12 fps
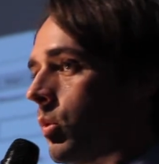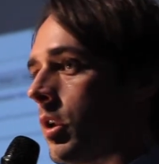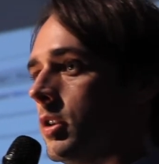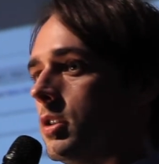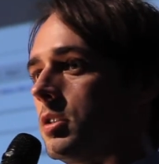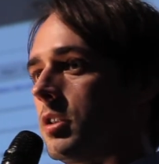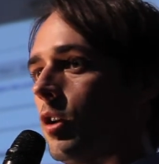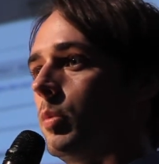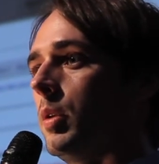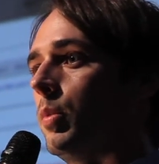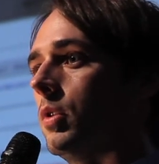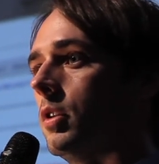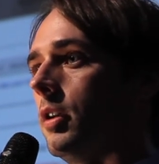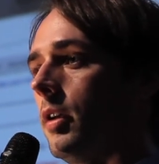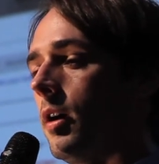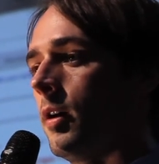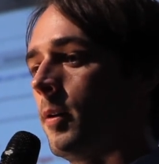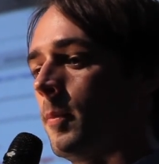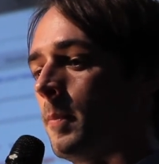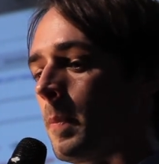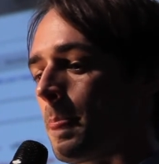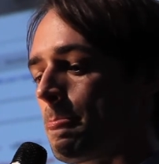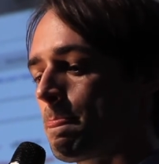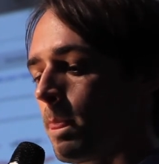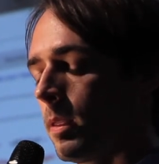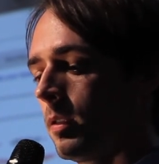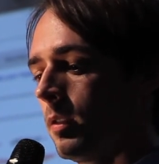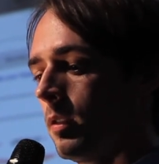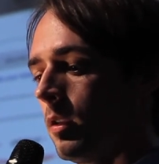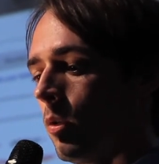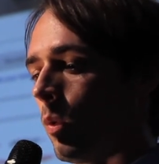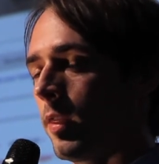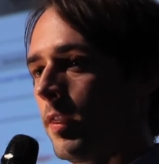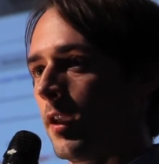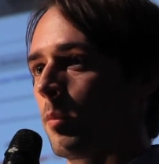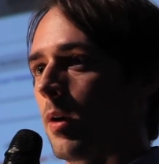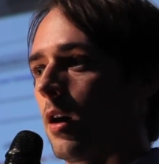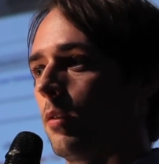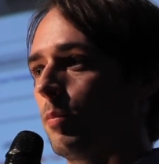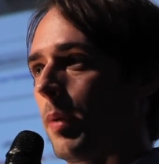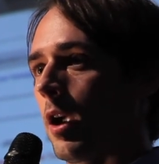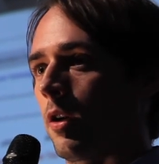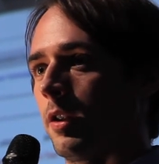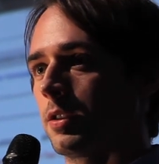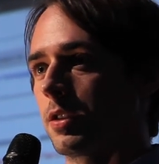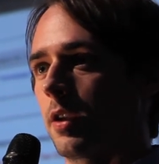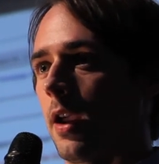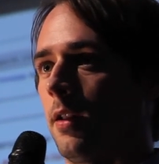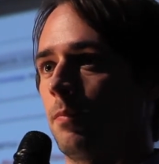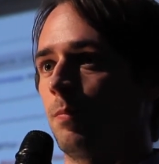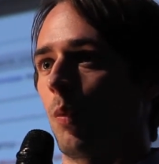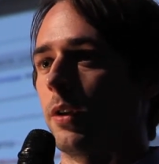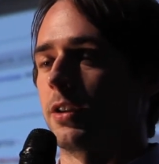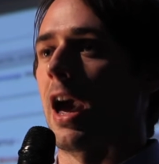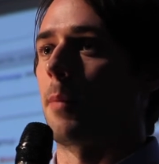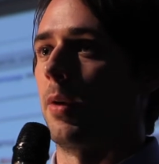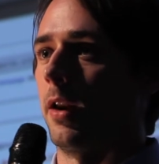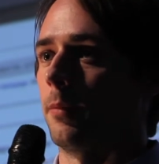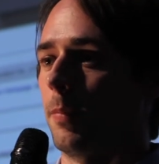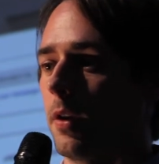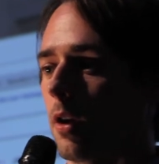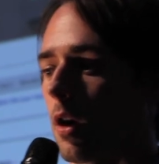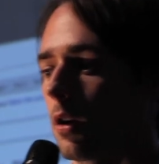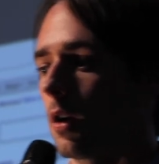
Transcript: want to just tell people um, one thing about parents and what's happening. There are